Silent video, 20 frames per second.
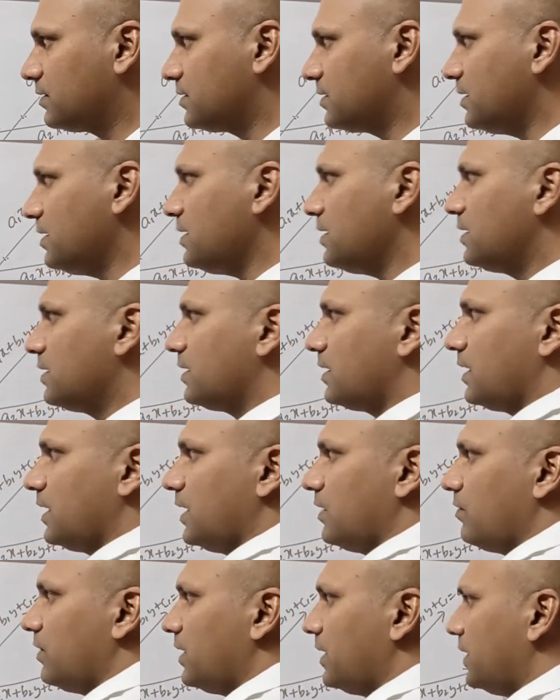See,
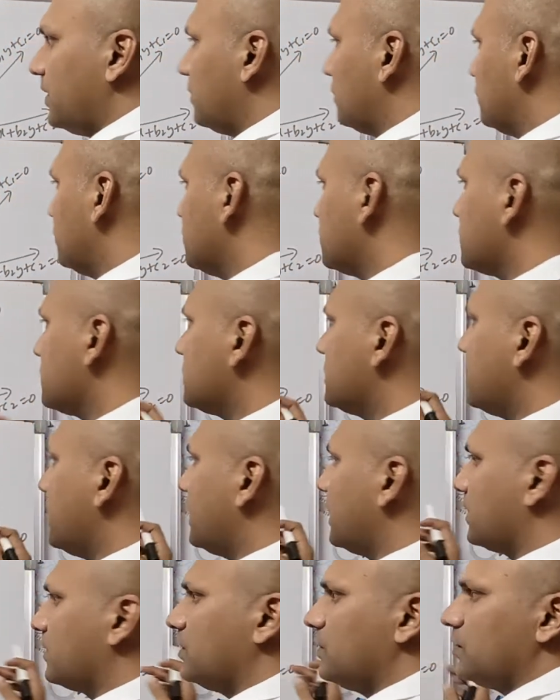a1, a2, this is direct.